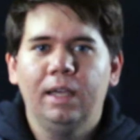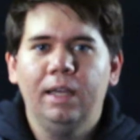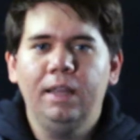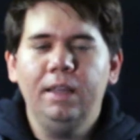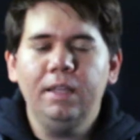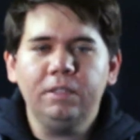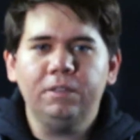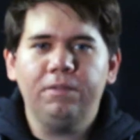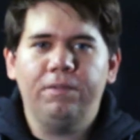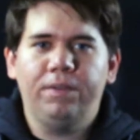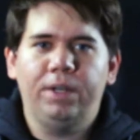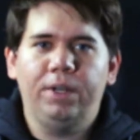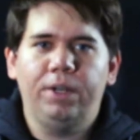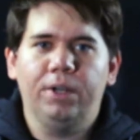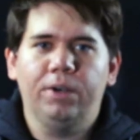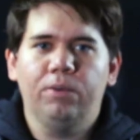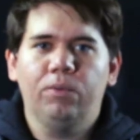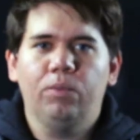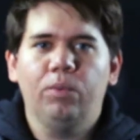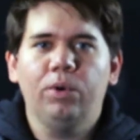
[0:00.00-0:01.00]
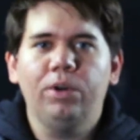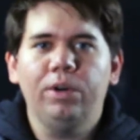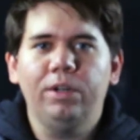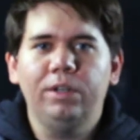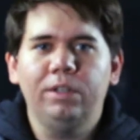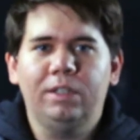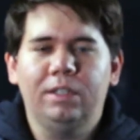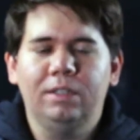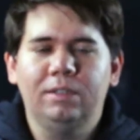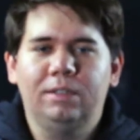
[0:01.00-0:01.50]
In this video, we're
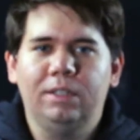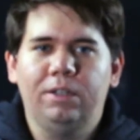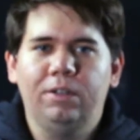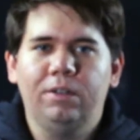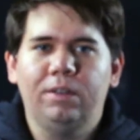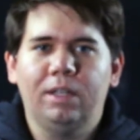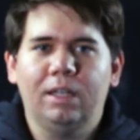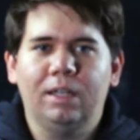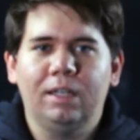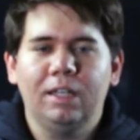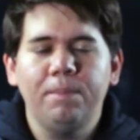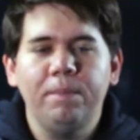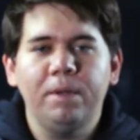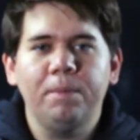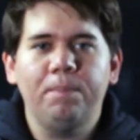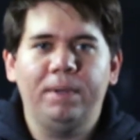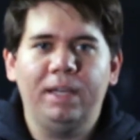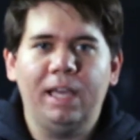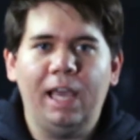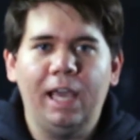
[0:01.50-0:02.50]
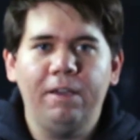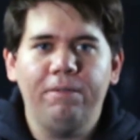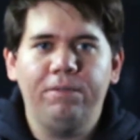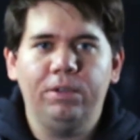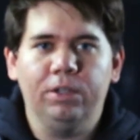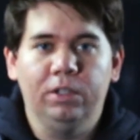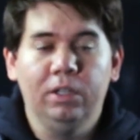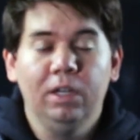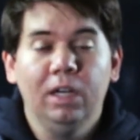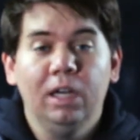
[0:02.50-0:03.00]
going to consider the limit
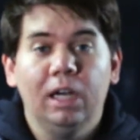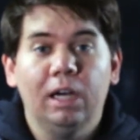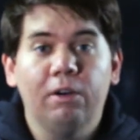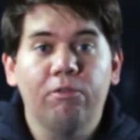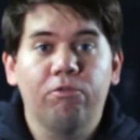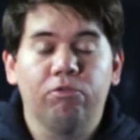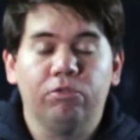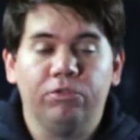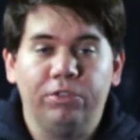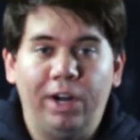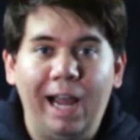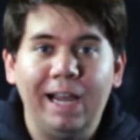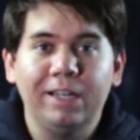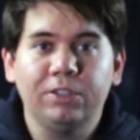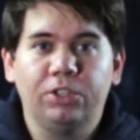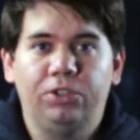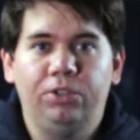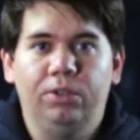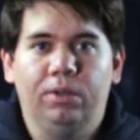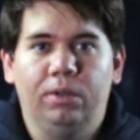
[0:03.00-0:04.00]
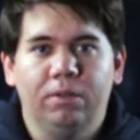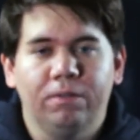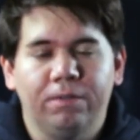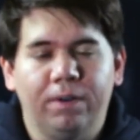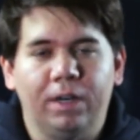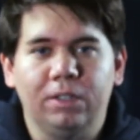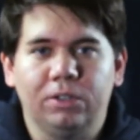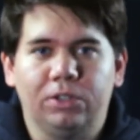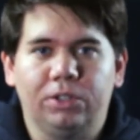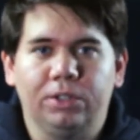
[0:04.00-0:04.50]
behavior of rational
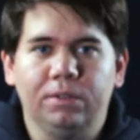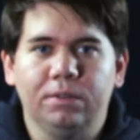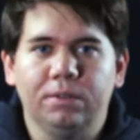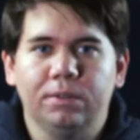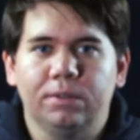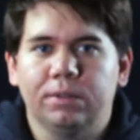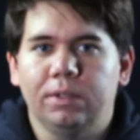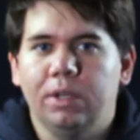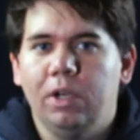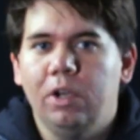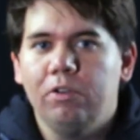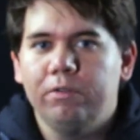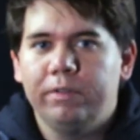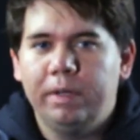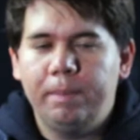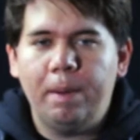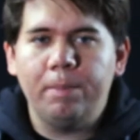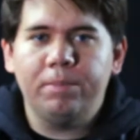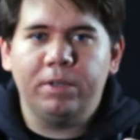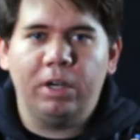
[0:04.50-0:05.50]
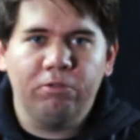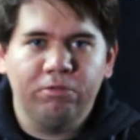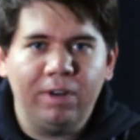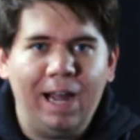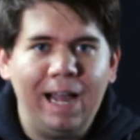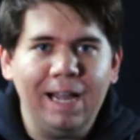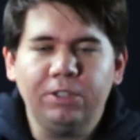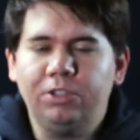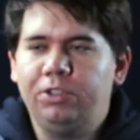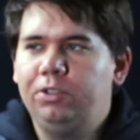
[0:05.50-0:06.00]
functions. Remember, a
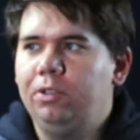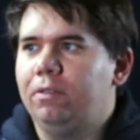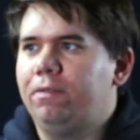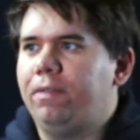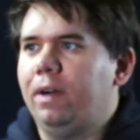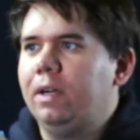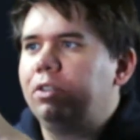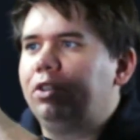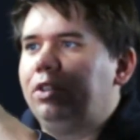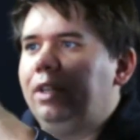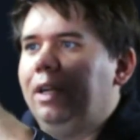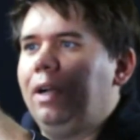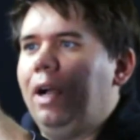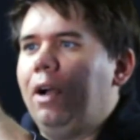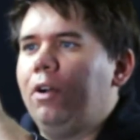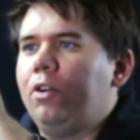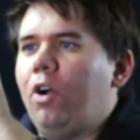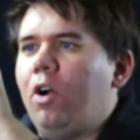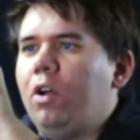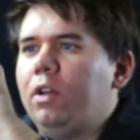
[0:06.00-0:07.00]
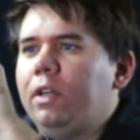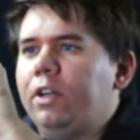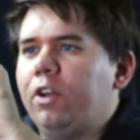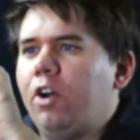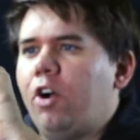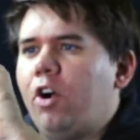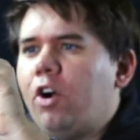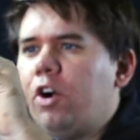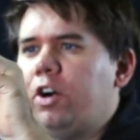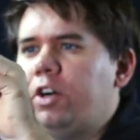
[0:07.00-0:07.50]
rational function, I'll call it
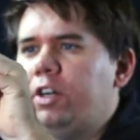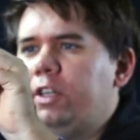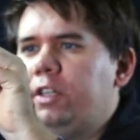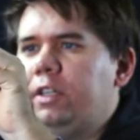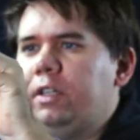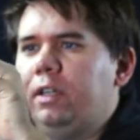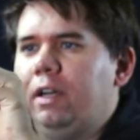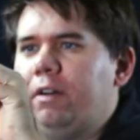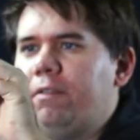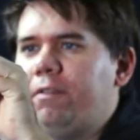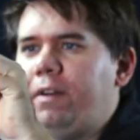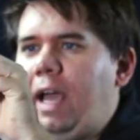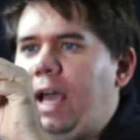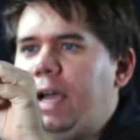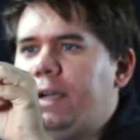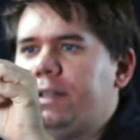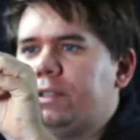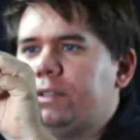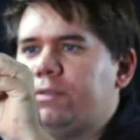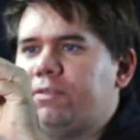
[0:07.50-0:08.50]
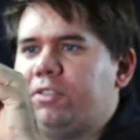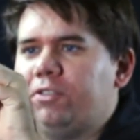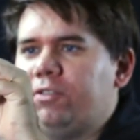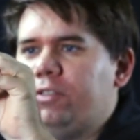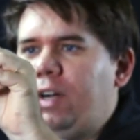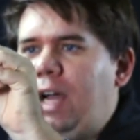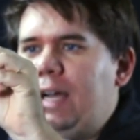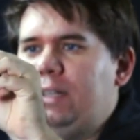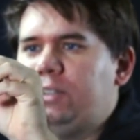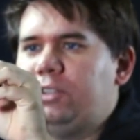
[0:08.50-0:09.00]
R of x for
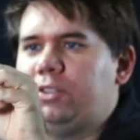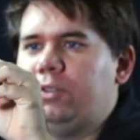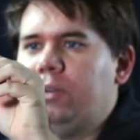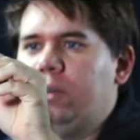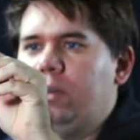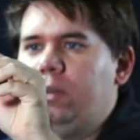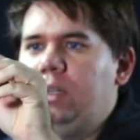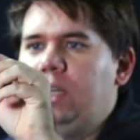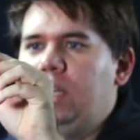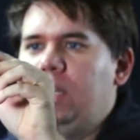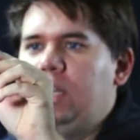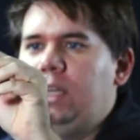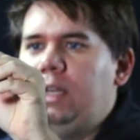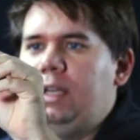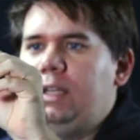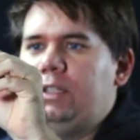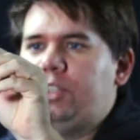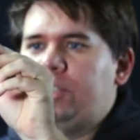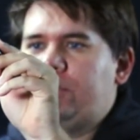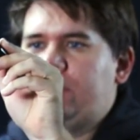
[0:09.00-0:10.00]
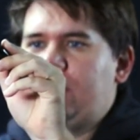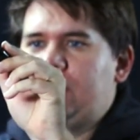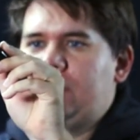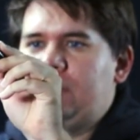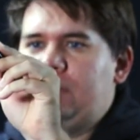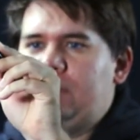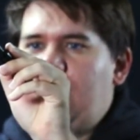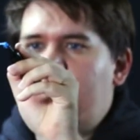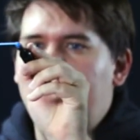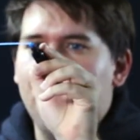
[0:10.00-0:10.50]
rational, is
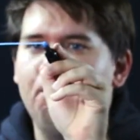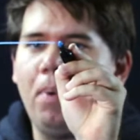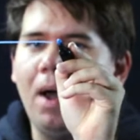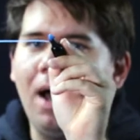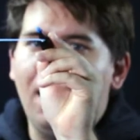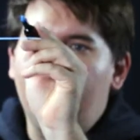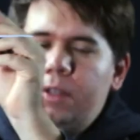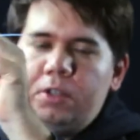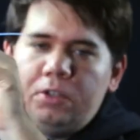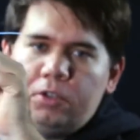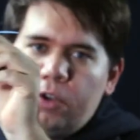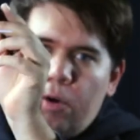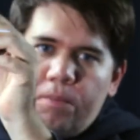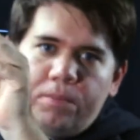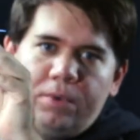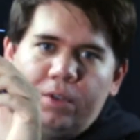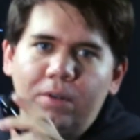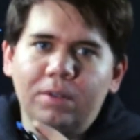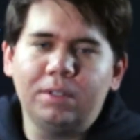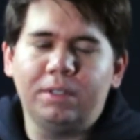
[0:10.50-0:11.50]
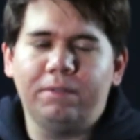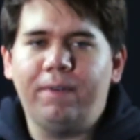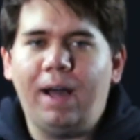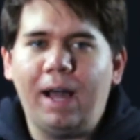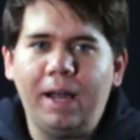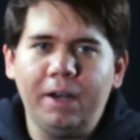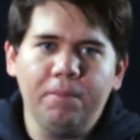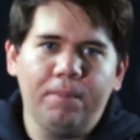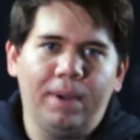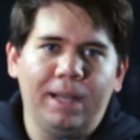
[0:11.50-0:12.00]
just some polynomial
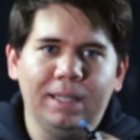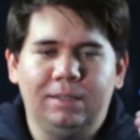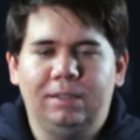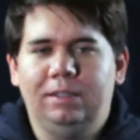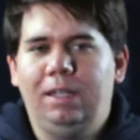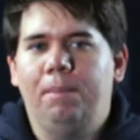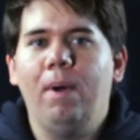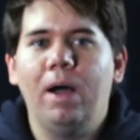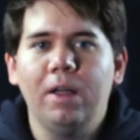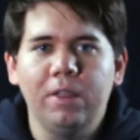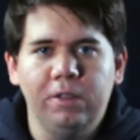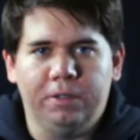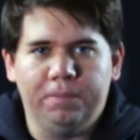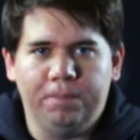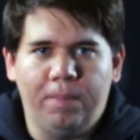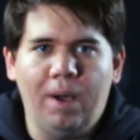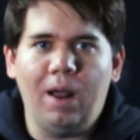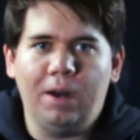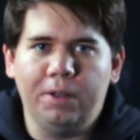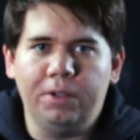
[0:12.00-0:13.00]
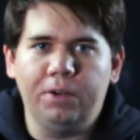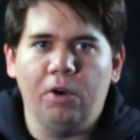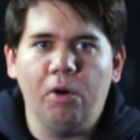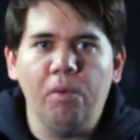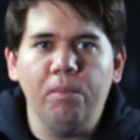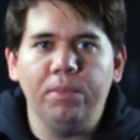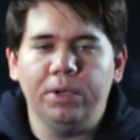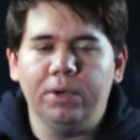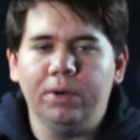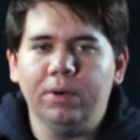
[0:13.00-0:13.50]
divided by some other
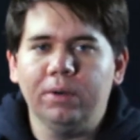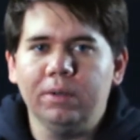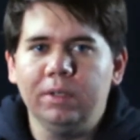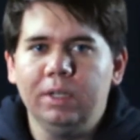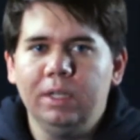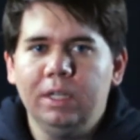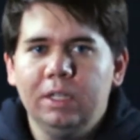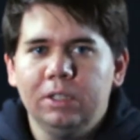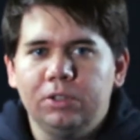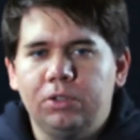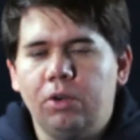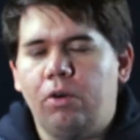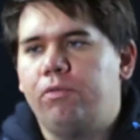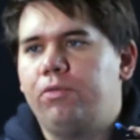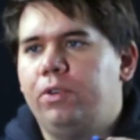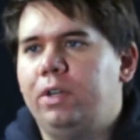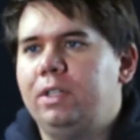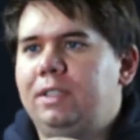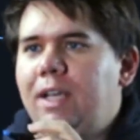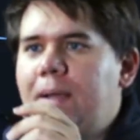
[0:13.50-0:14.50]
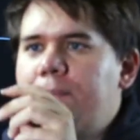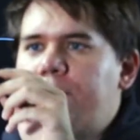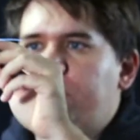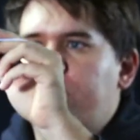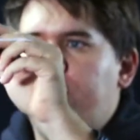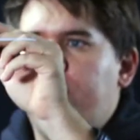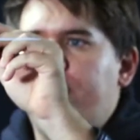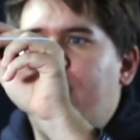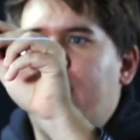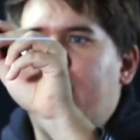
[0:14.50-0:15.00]
polynomial. So for example,
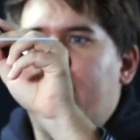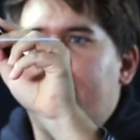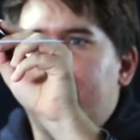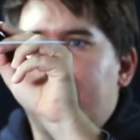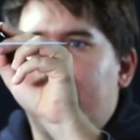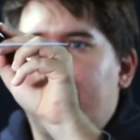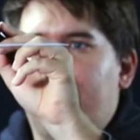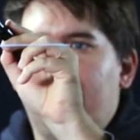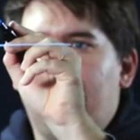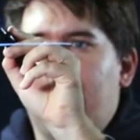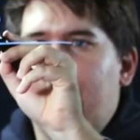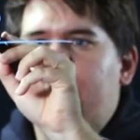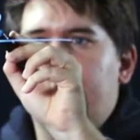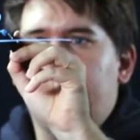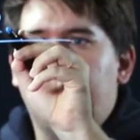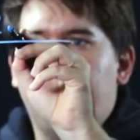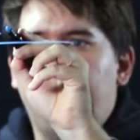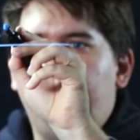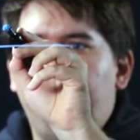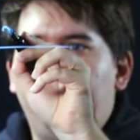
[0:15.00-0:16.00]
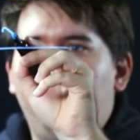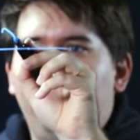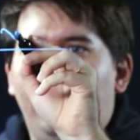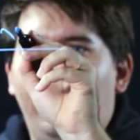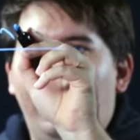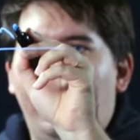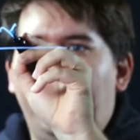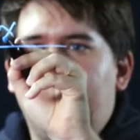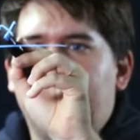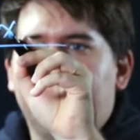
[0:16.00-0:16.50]
we might have something like
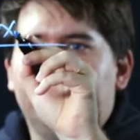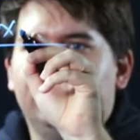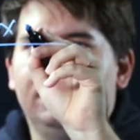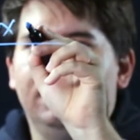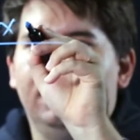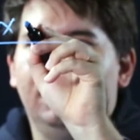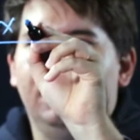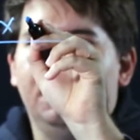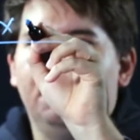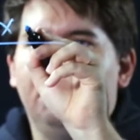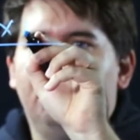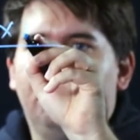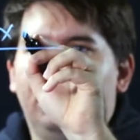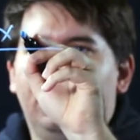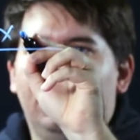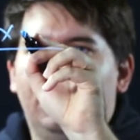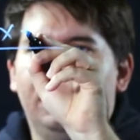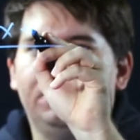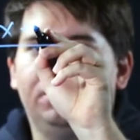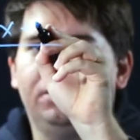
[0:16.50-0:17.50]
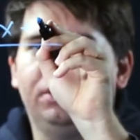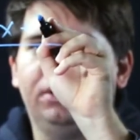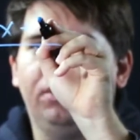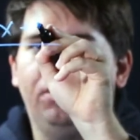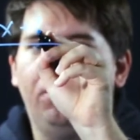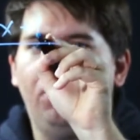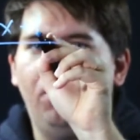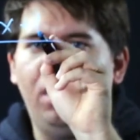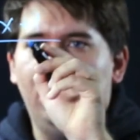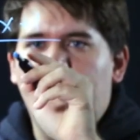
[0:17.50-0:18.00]
2x plus
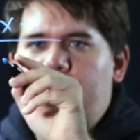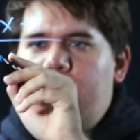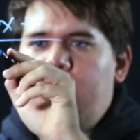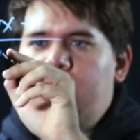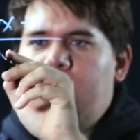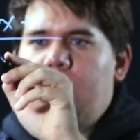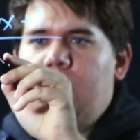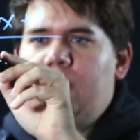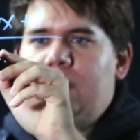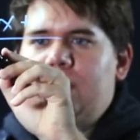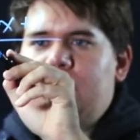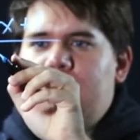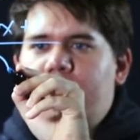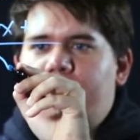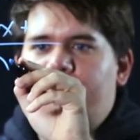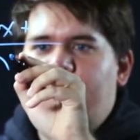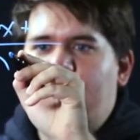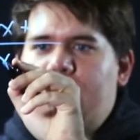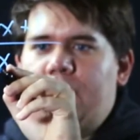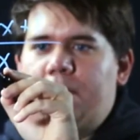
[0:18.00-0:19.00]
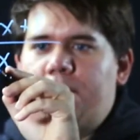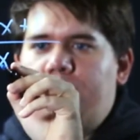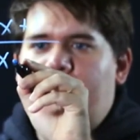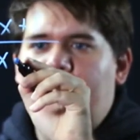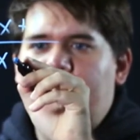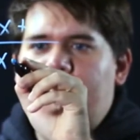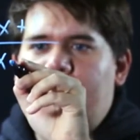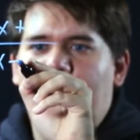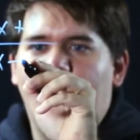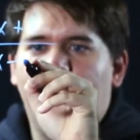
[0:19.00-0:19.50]
1 divided
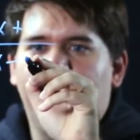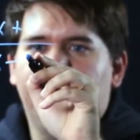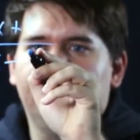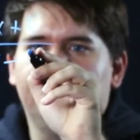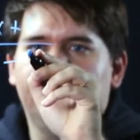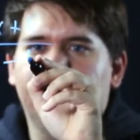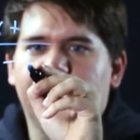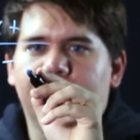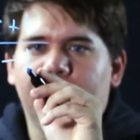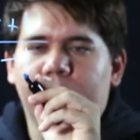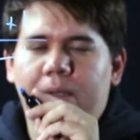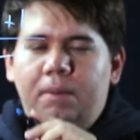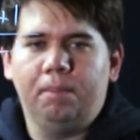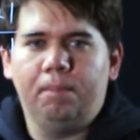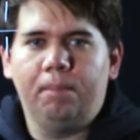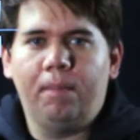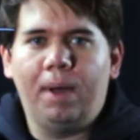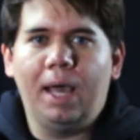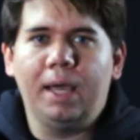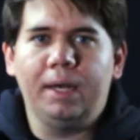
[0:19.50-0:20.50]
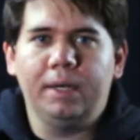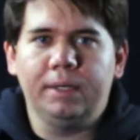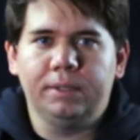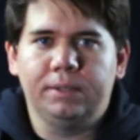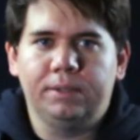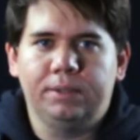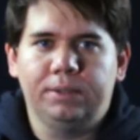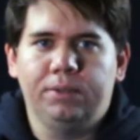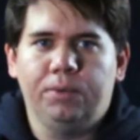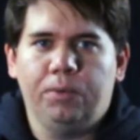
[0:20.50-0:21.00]
by x
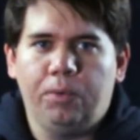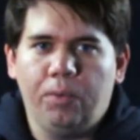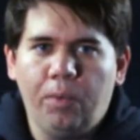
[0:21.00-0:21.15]
minus 1.